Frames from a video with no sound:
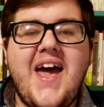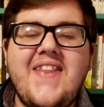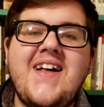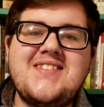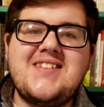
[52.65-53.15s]

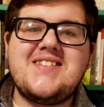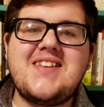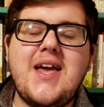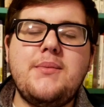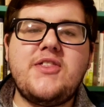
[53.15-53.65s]
And that's the
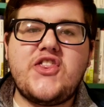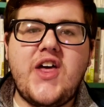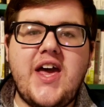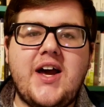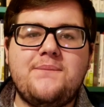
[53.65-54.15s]
same
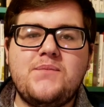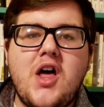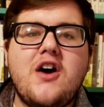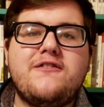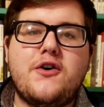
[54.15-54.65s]
thing
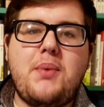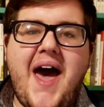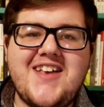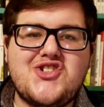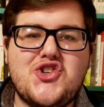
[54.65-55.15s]
for
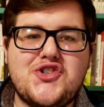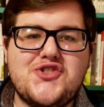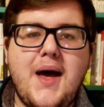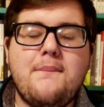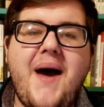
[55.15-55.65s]
pastors.